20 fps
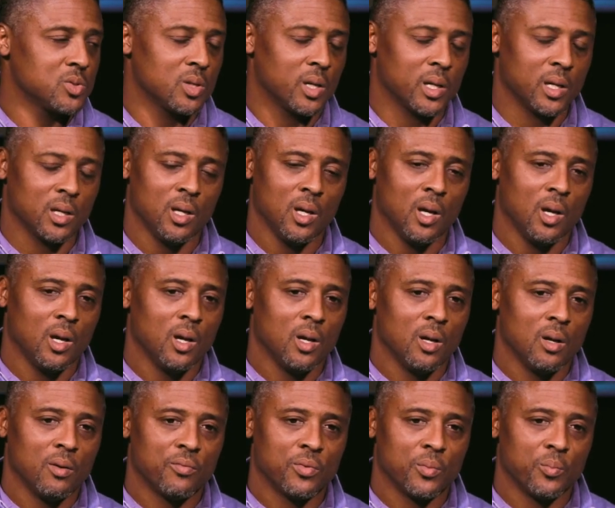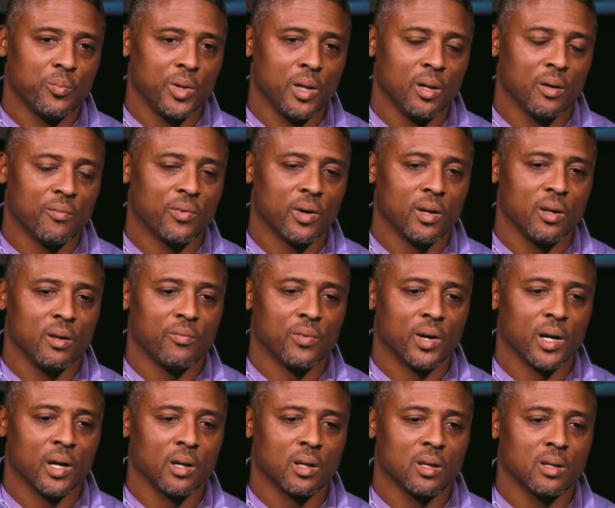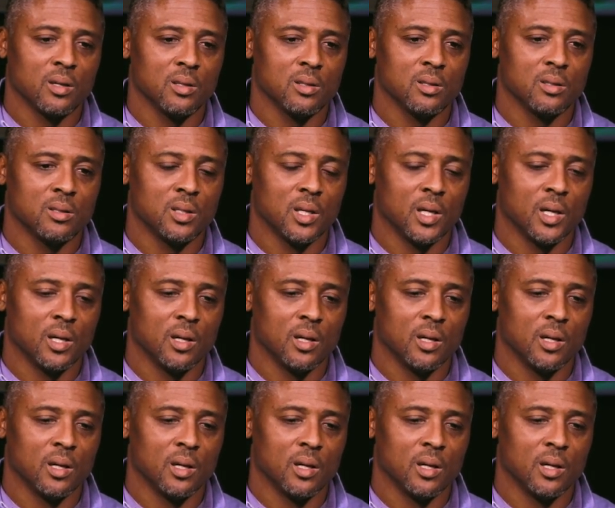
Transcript: So for me, if I could